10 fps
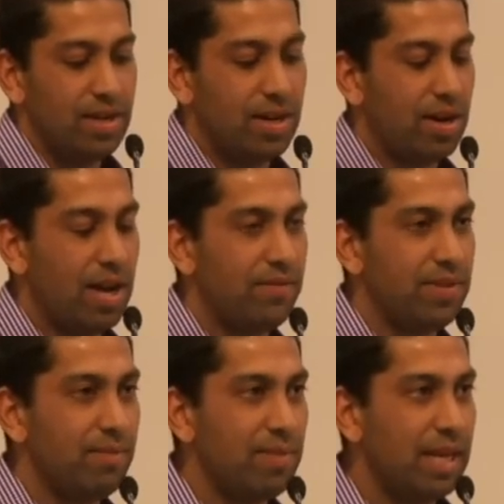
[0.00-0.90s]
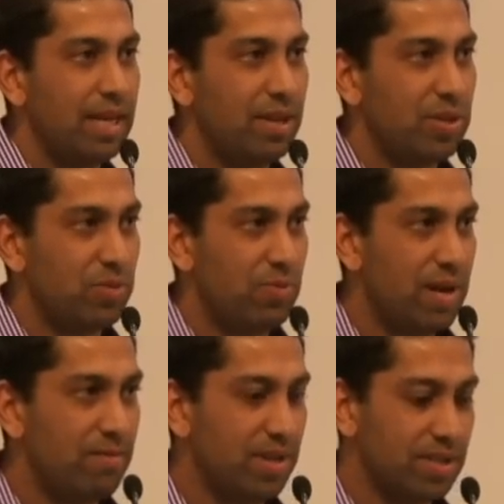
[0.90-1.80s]
I don't have the ability to do
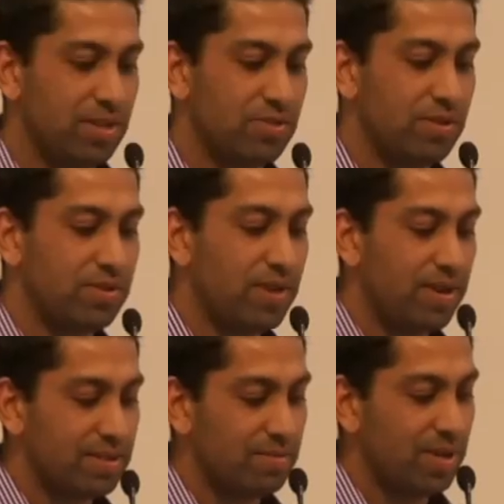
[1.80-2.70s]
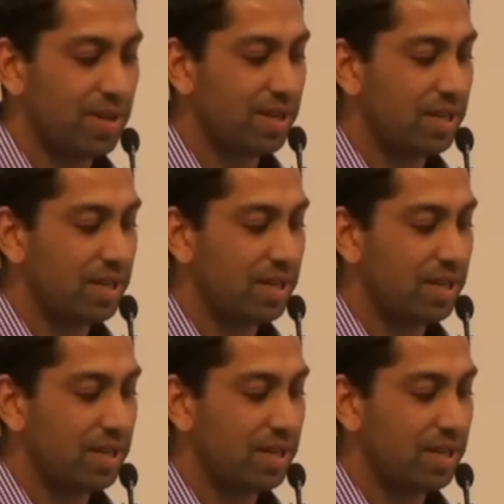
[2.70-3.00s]
randomized controlled trials in my